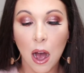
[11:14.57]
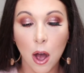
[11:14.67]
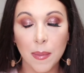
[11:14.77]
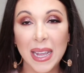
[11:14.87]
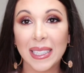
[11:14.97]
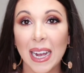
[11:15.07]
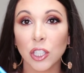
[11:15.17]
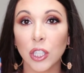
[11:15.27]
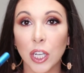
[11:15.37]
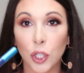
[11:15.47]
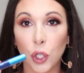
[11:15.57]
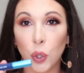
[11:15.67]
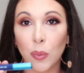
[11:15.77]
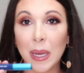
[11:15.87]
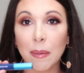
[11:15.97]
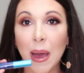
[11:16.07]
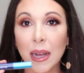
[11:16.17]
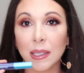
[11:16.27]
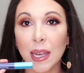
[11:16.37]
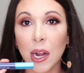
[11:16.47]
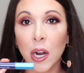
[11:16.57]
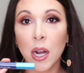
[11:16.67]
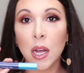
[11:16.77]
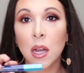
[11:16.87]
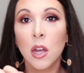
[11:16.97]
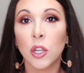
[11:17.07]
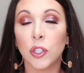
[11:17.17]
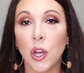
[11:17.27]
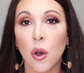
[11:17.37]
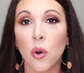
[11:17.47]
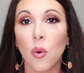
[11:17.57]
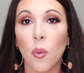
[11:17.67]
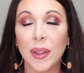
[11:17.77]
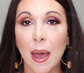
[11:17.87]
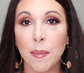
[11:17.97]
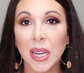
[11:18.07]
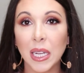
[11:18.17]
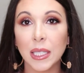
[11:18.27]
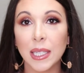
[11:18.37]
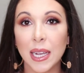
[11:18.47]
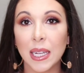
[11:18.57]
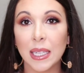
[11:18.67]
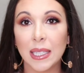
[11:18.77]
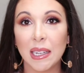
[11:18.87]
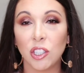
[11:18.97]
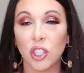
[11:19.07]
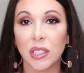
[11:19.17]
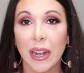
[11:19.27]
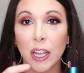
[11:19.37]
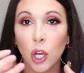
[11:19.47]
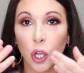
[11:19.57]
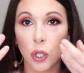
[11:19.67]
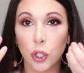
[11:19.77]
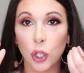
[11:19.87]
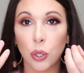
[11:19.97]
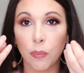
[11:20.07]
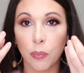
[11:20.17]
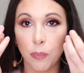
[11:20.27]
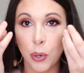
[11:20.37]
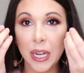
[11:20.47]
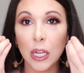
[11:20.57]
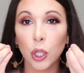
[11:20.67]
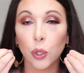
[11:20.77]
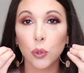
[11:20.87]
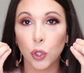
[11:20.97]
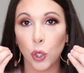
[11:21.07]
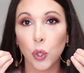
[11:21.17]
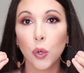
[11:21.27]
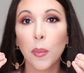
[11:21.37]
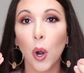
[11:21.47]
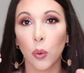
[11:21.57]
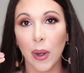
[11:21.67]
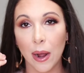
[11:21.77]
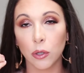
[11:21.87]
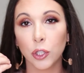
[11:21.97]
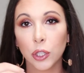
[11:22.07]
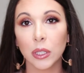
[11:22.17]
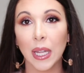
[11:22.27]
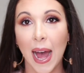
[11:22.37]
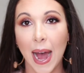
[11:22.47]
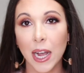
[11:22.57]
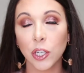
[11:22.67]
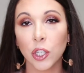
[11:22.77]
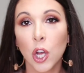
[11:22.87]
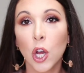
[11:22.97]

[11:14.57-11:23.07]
It's actually a tubing mascara. So what that means is it's just like putting a little tube around your lash